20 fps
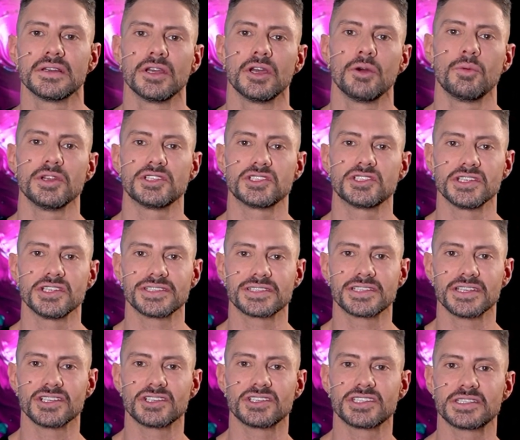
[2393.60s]
which is to
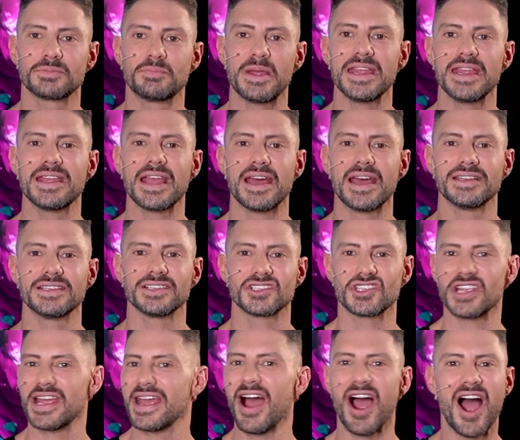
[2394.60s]
speak and to
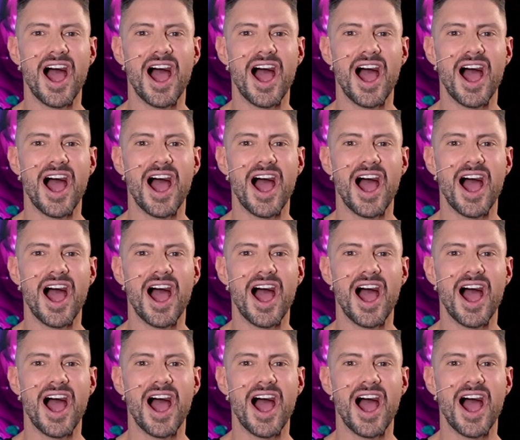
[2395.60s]
share.